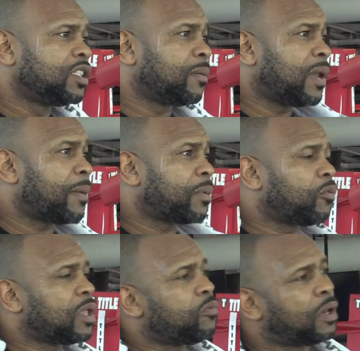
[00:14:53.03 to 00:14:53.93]
Jim Lampley,
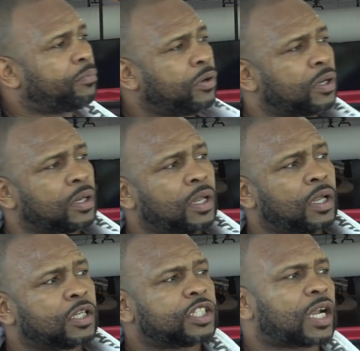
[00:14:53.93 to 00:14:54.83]
when he went and
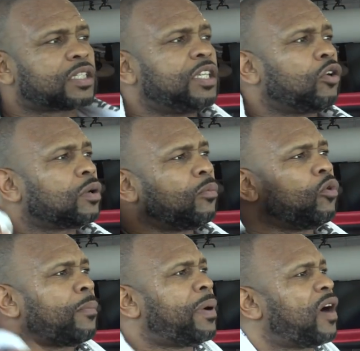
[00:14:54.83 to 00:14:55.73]
put Chocolatito number
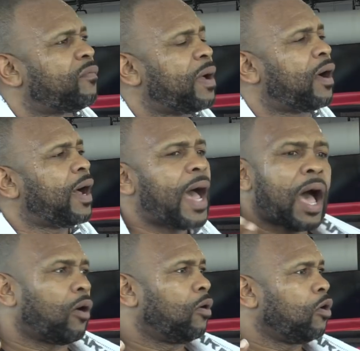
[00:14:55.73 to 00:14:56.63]
1 pound for pound,
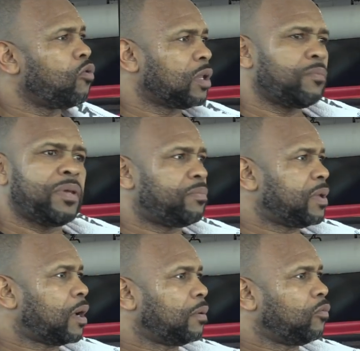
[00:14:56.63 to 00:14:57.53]
how? Who did he beat to
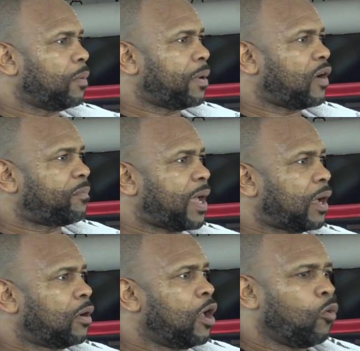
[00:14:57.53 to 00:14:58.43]
become number 1 pound for
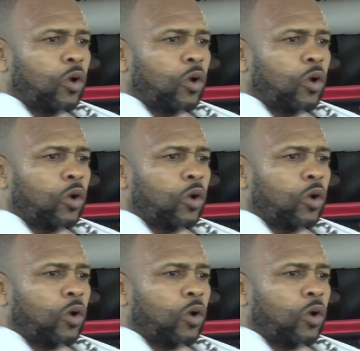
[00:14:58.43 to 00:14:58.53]
pound?